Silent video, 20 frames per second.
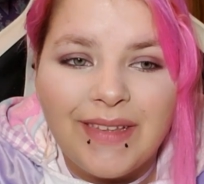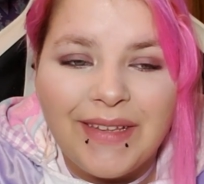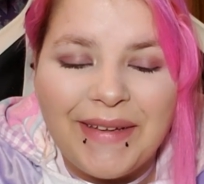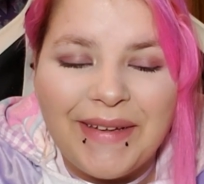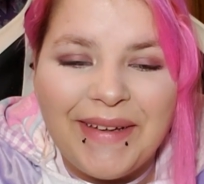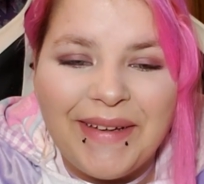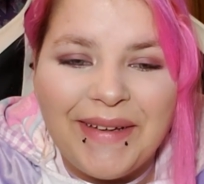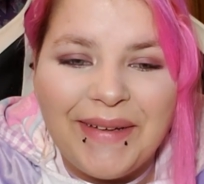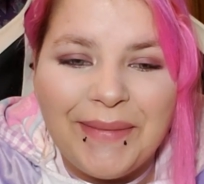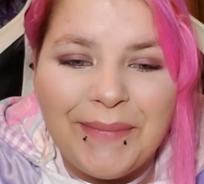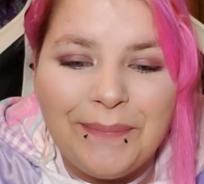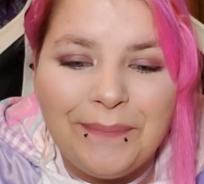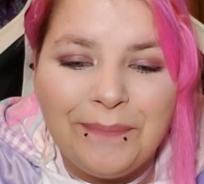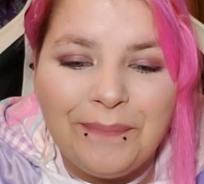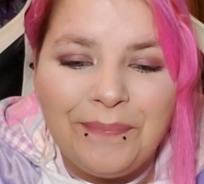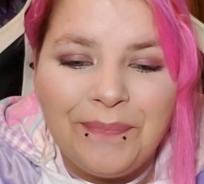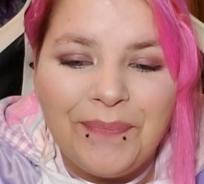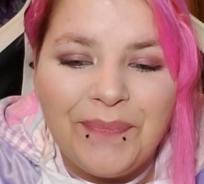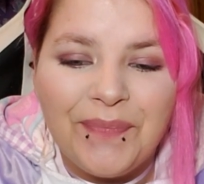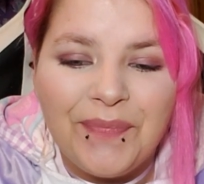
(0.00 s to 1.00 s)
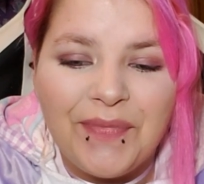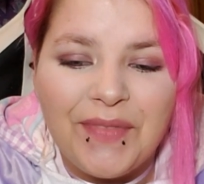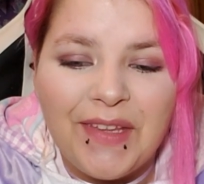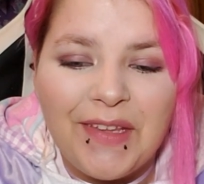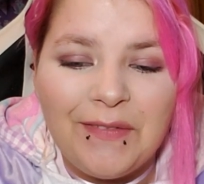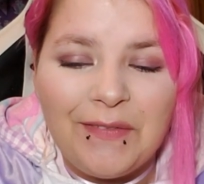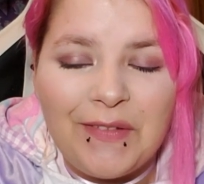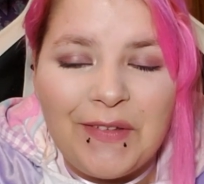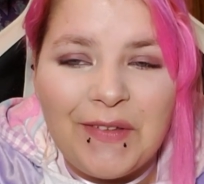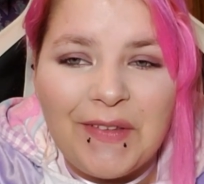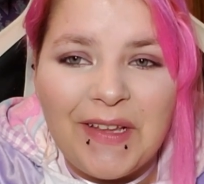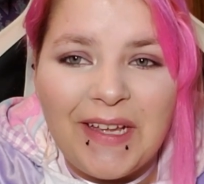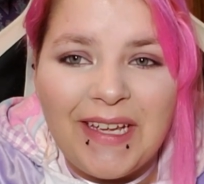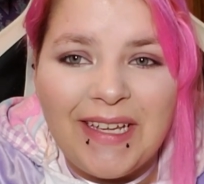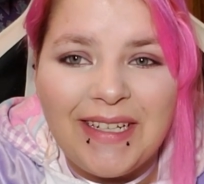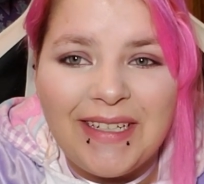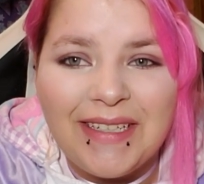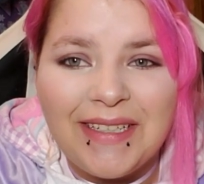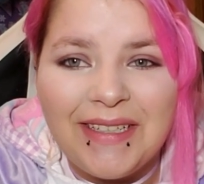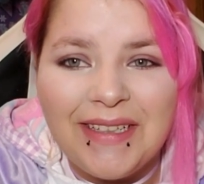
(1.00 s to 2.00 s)
Um, if you
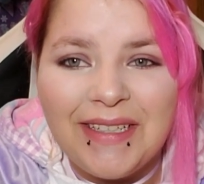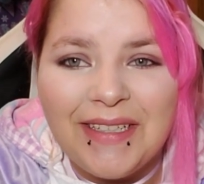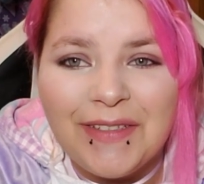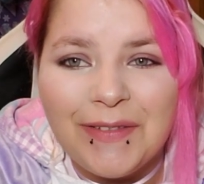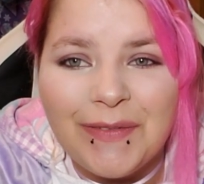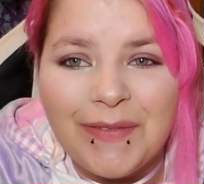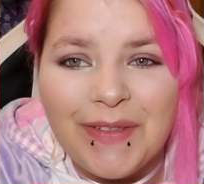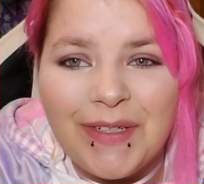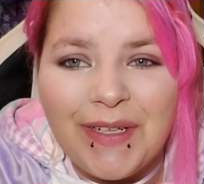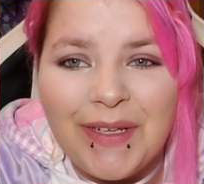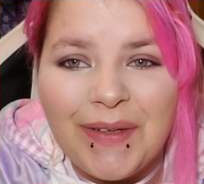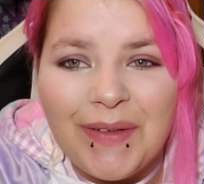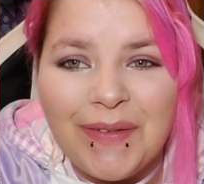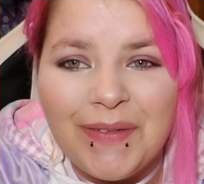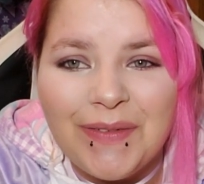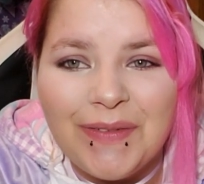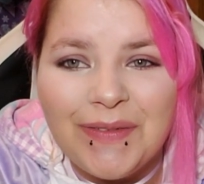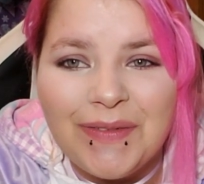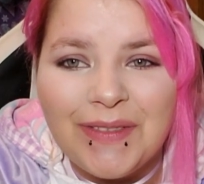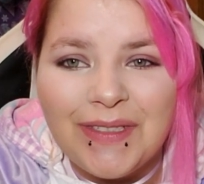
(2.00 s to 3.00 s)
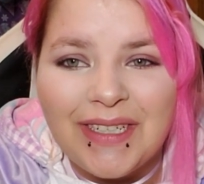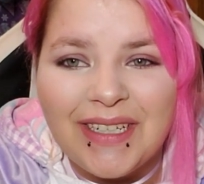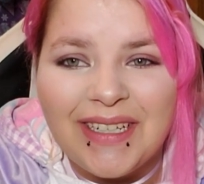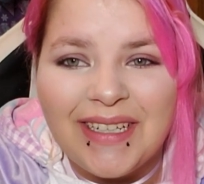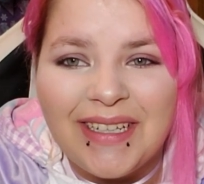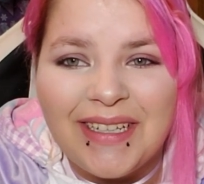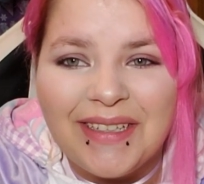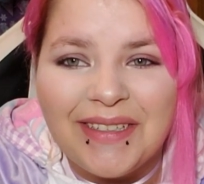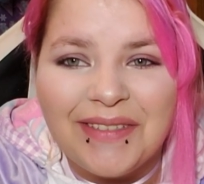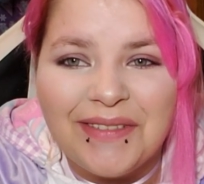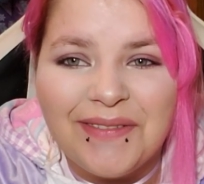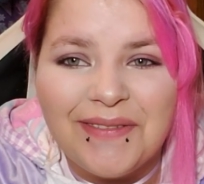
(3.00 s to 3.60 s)
liked this video, uh,